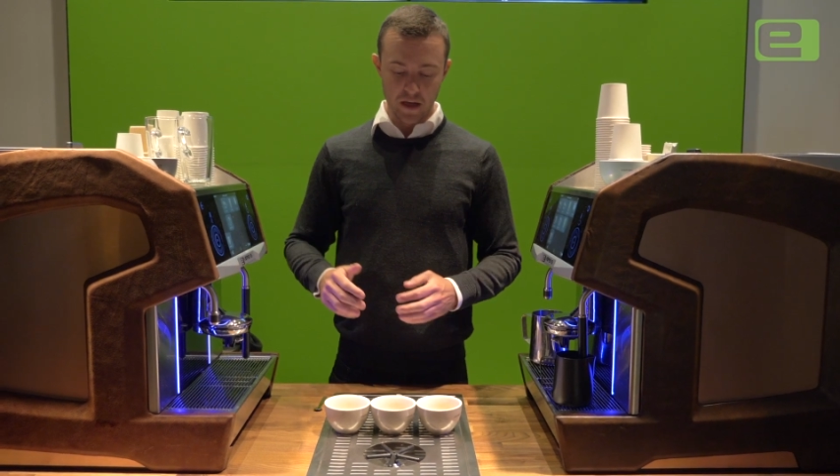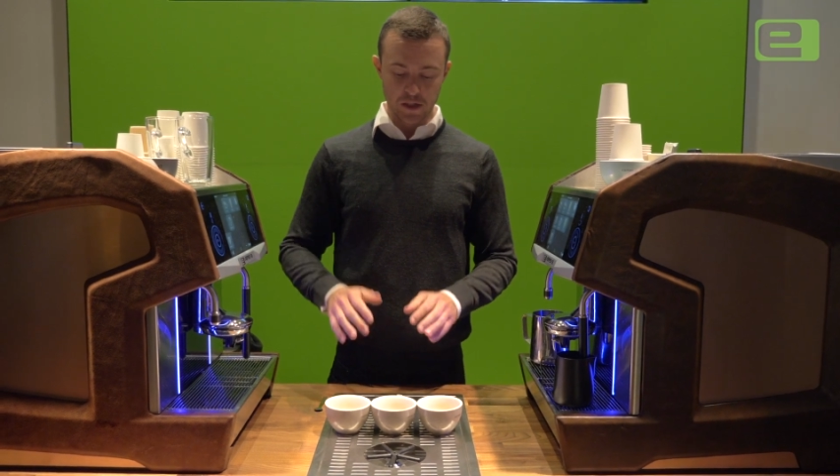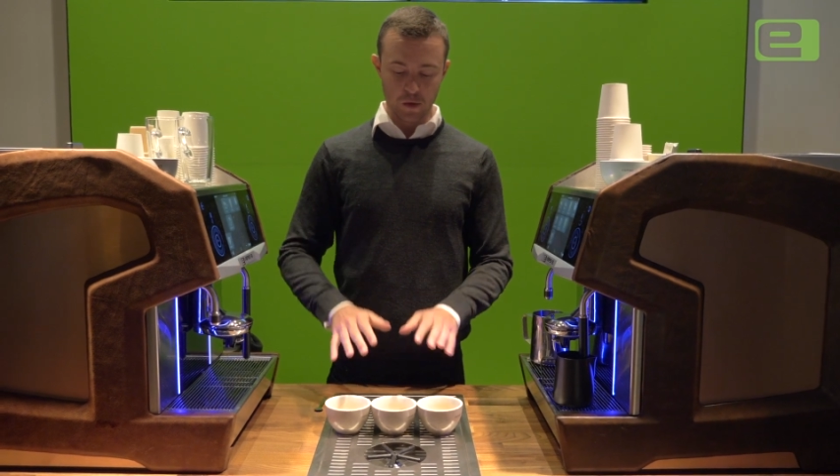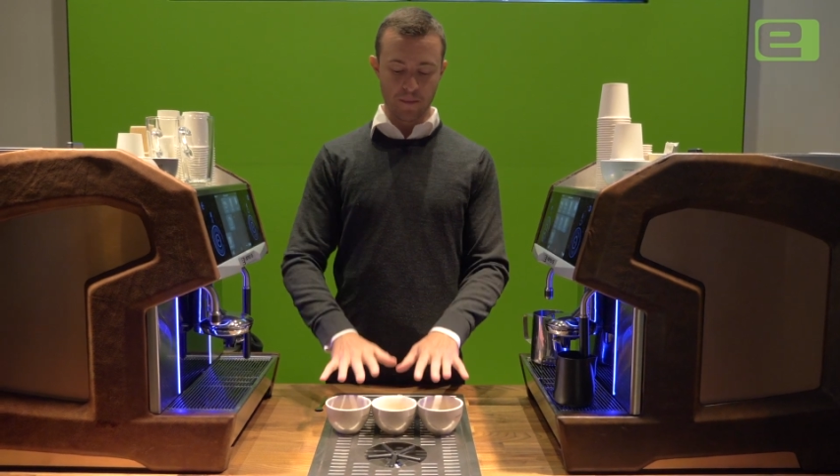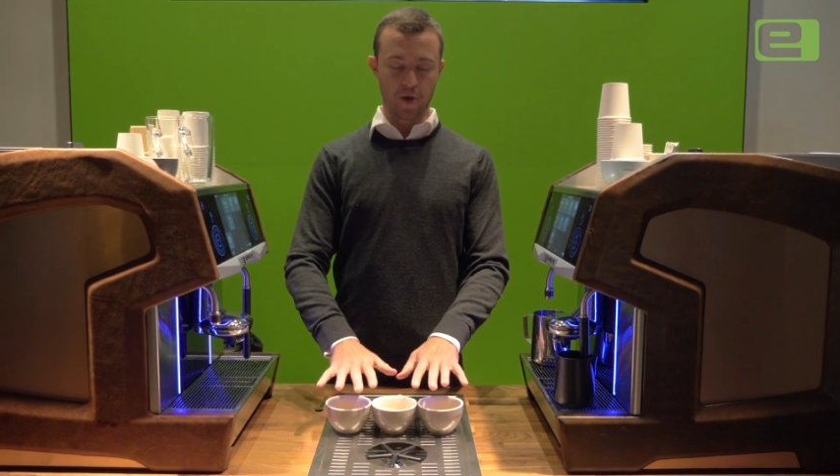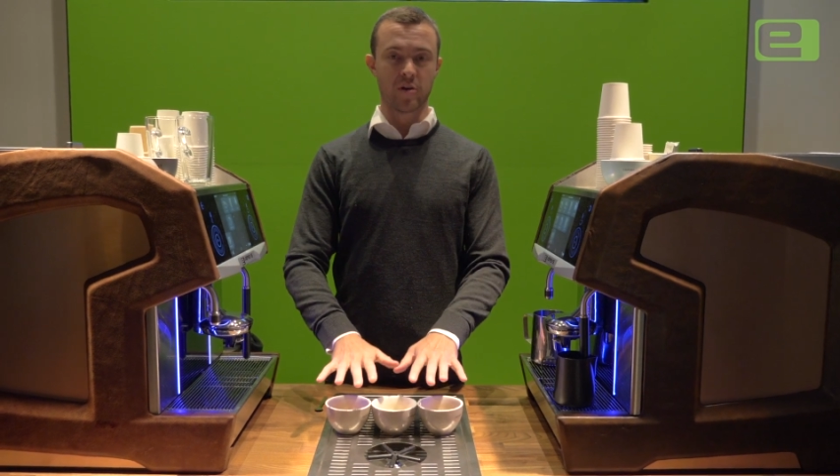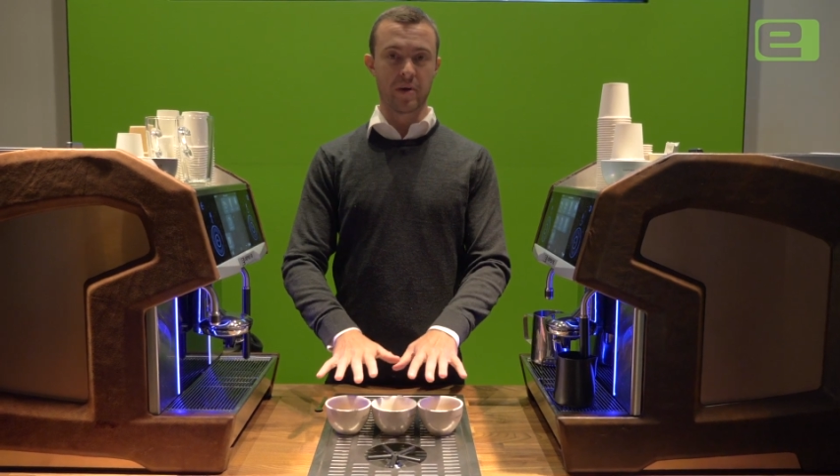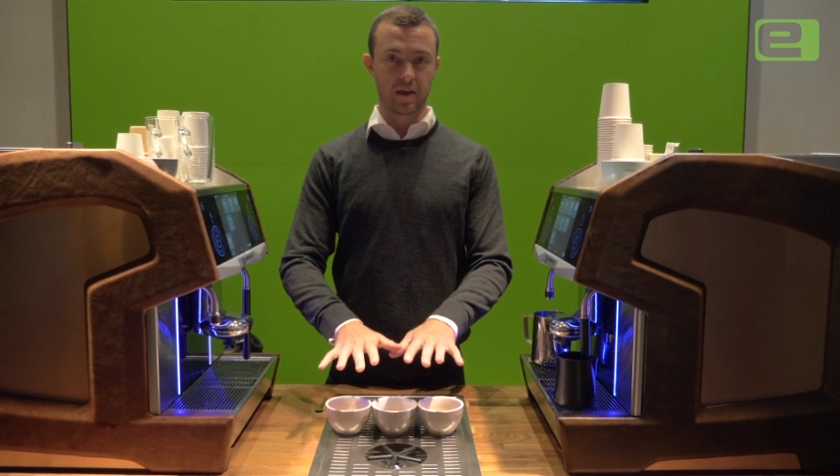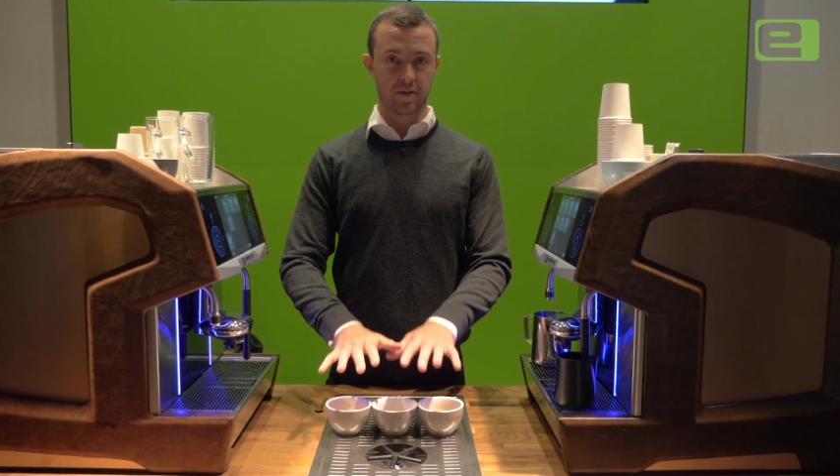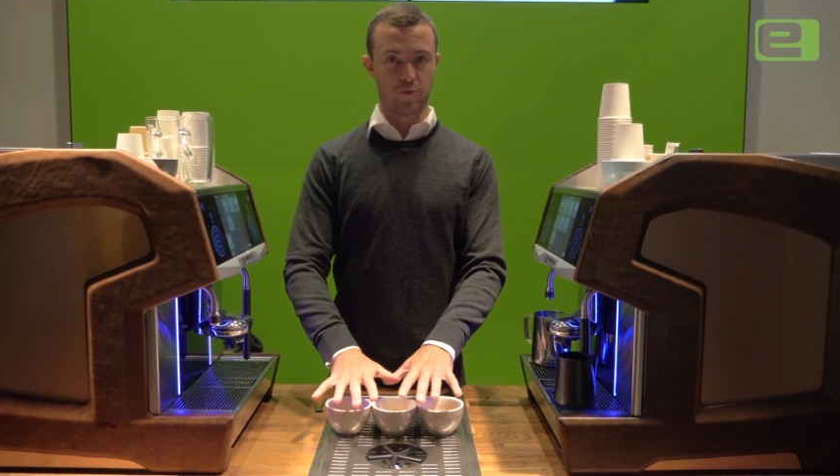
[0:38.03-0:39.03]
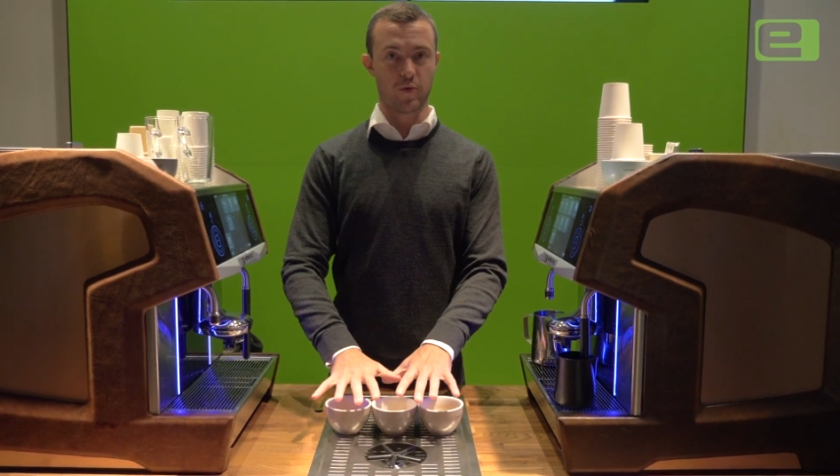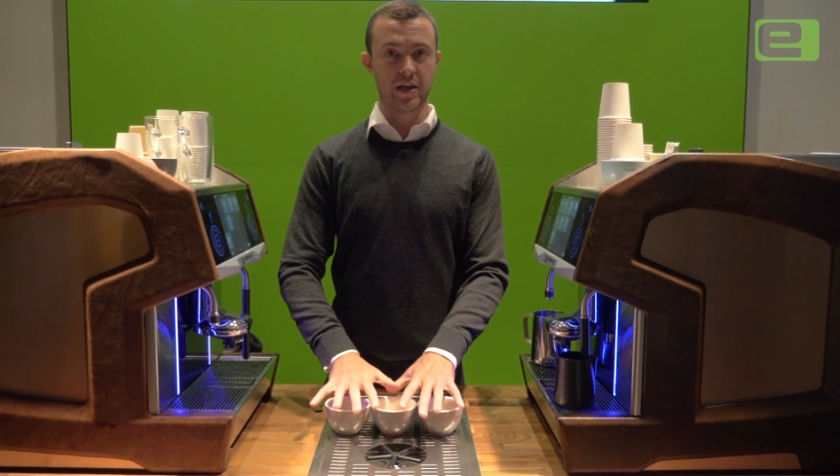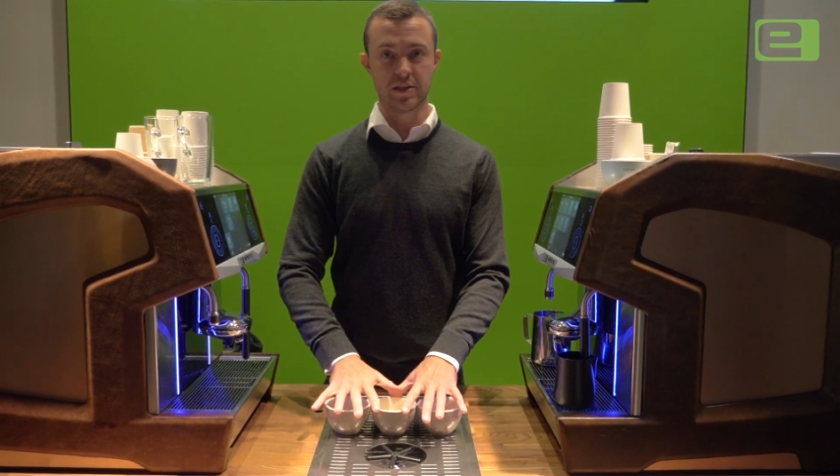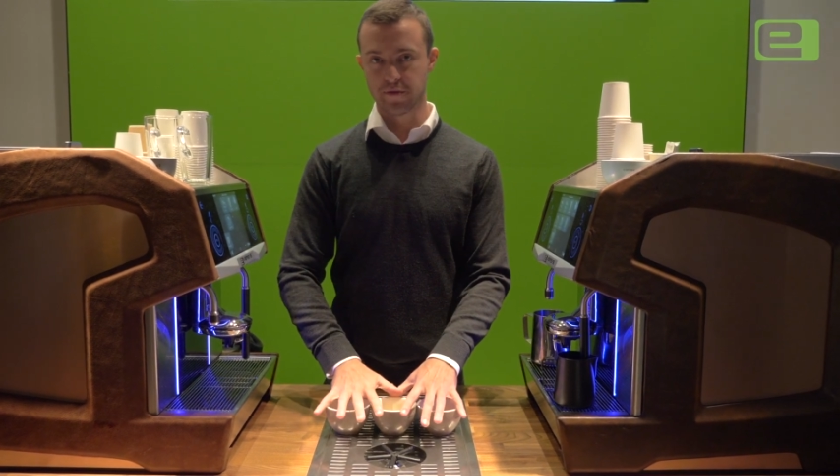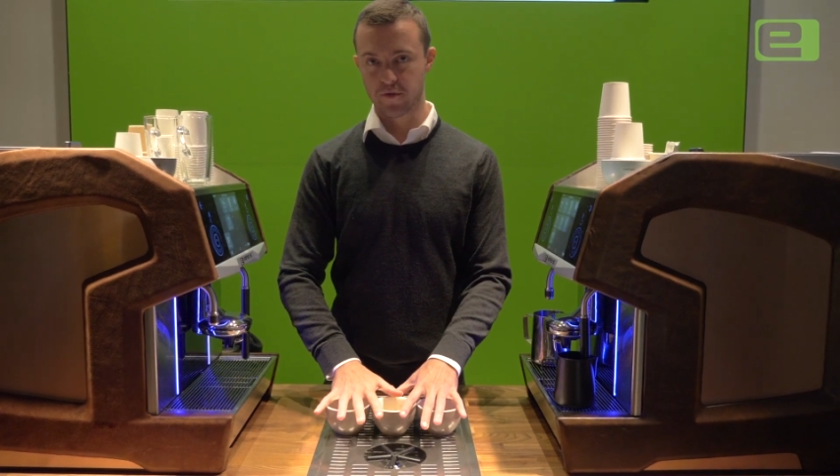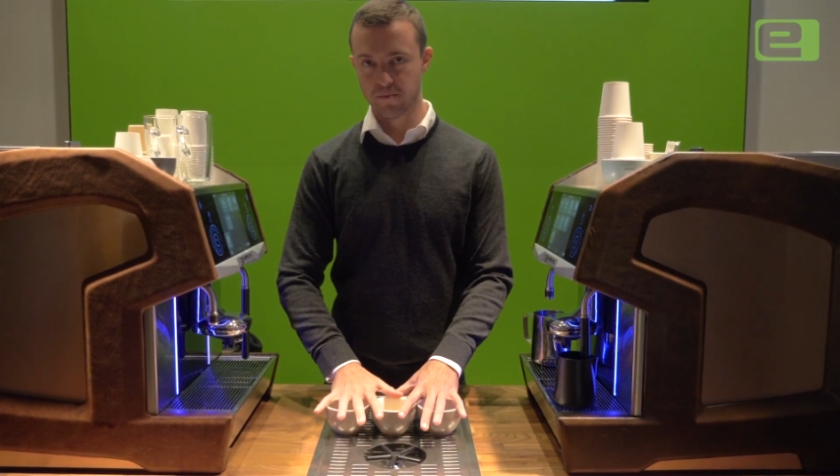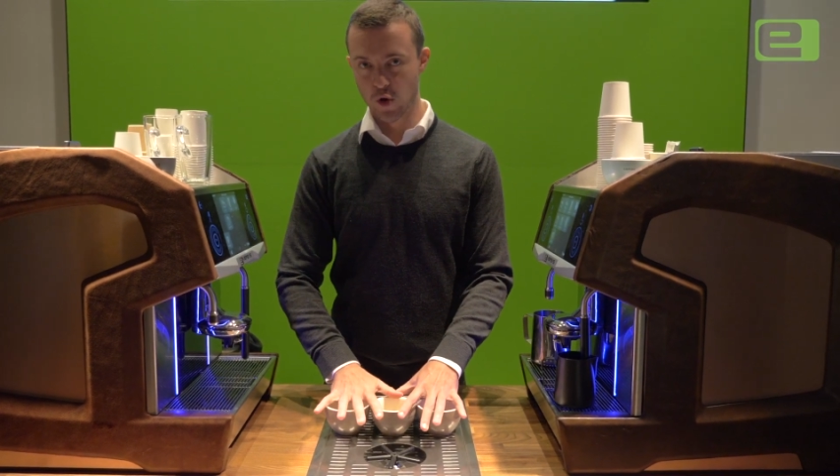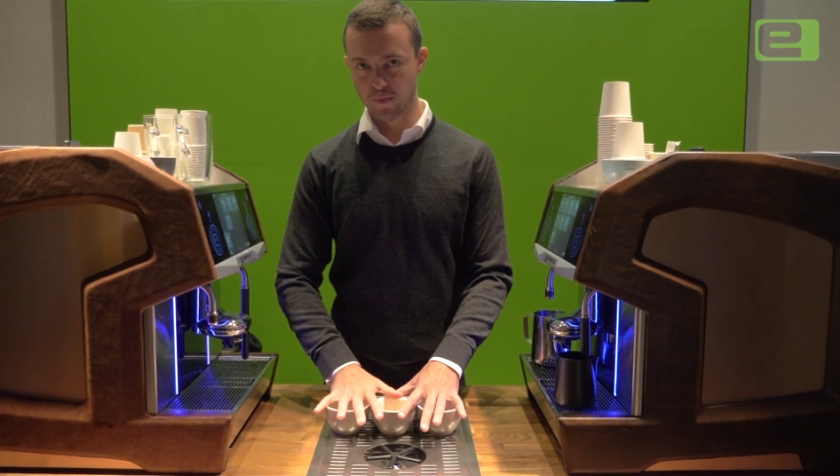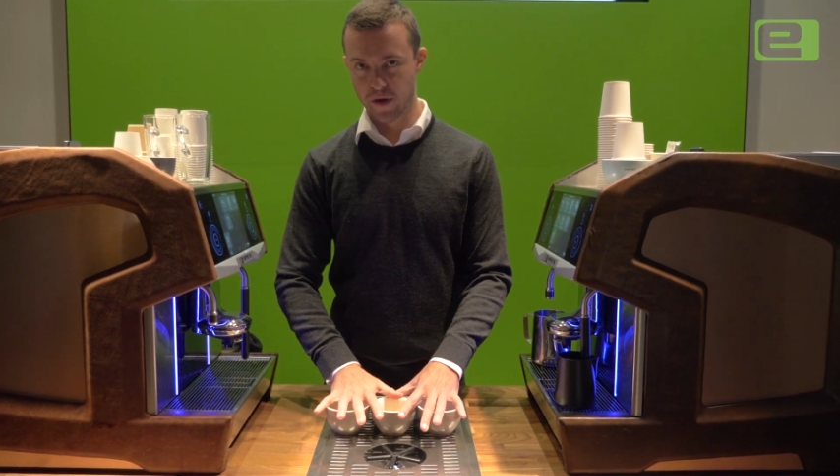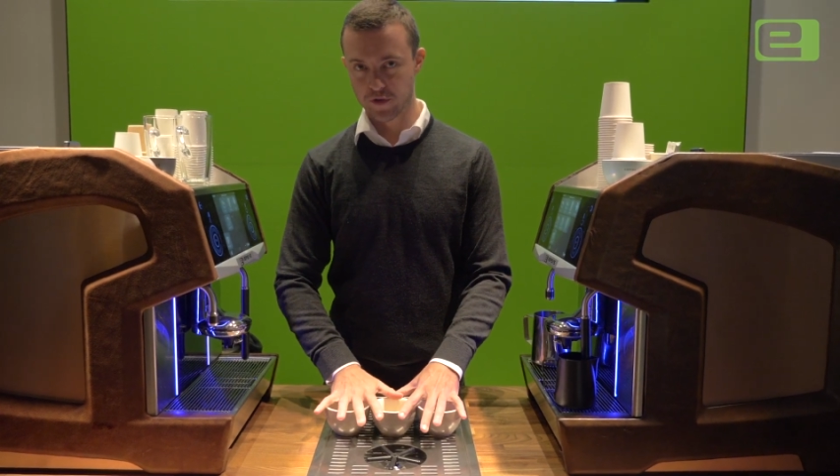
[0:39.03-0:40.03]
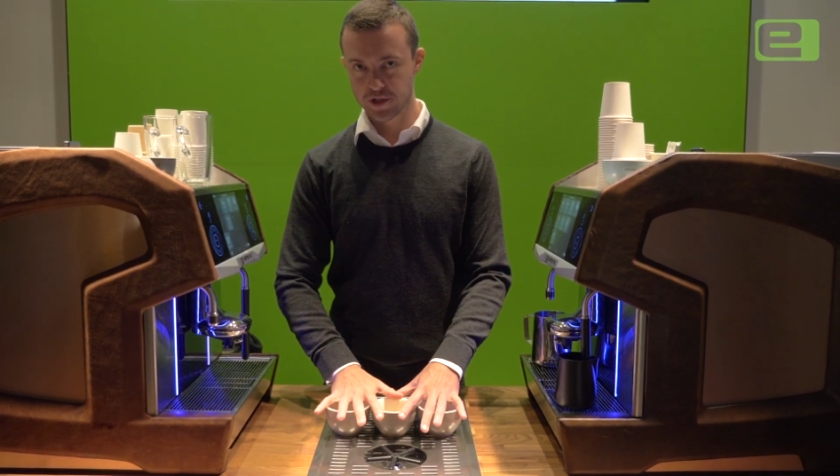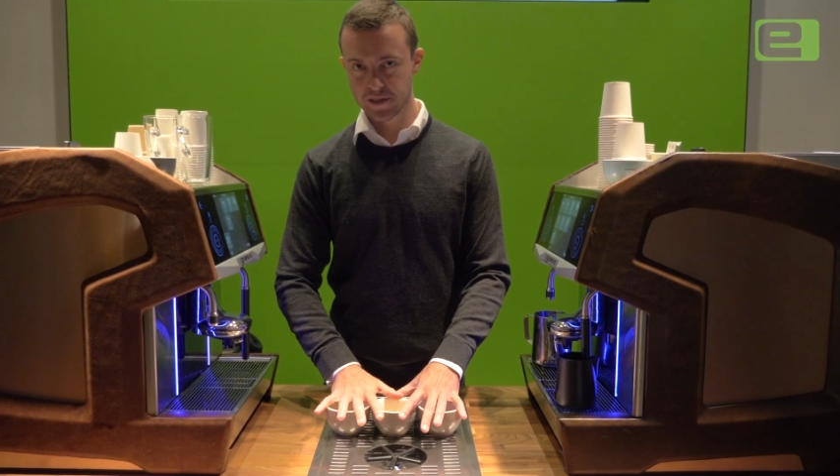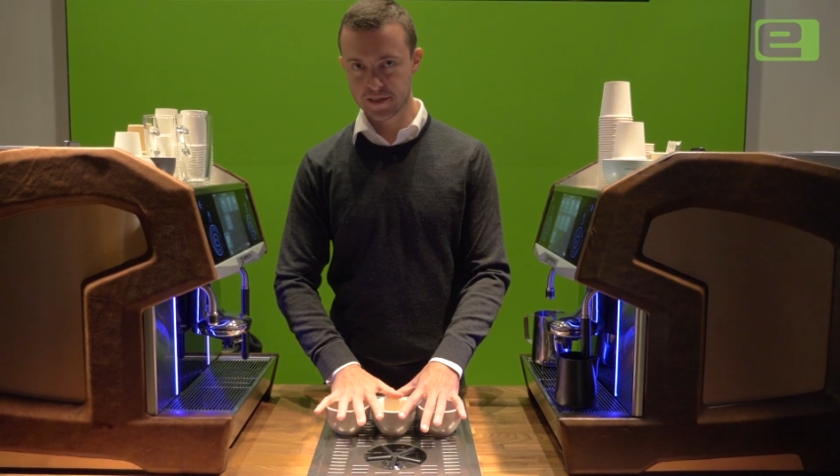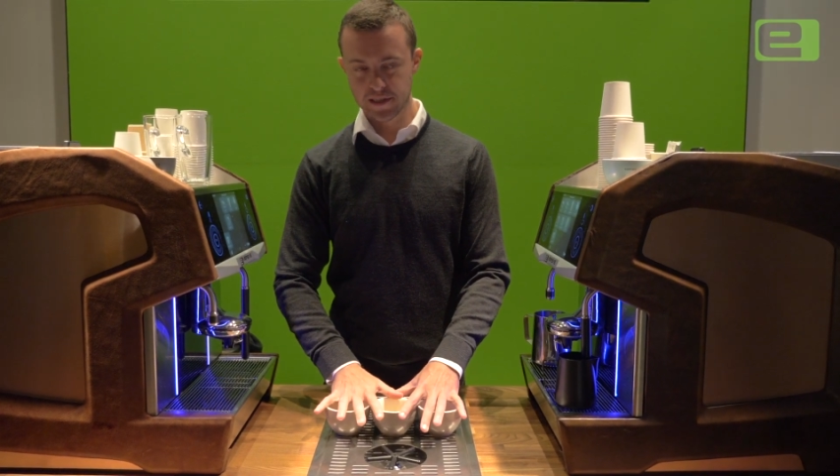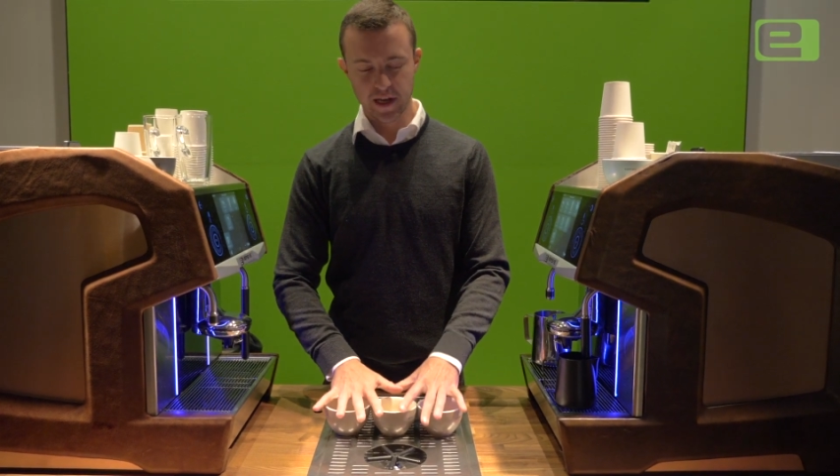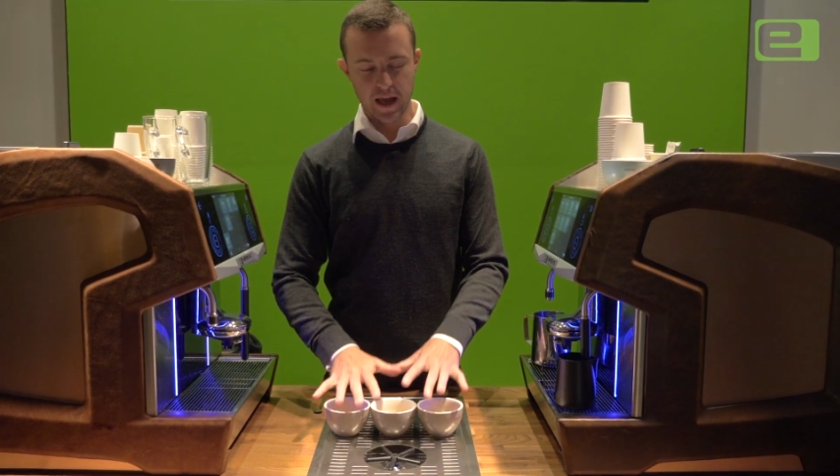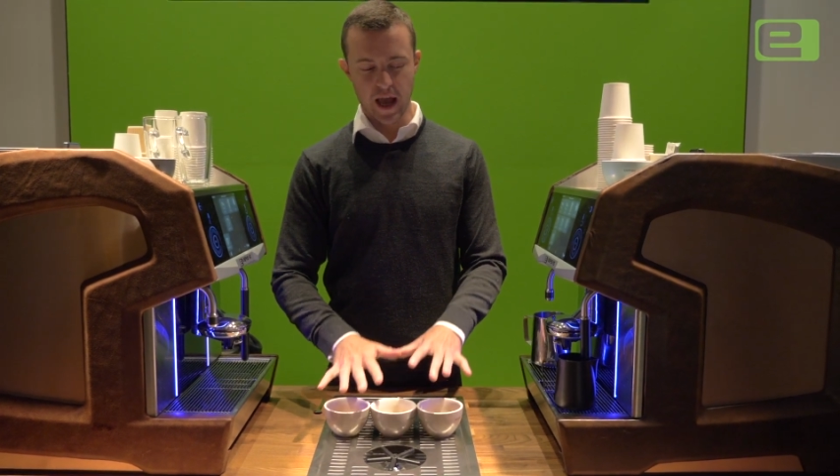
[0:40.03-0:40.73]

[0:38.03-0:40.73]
So I'm going to make 3 different milk beverages,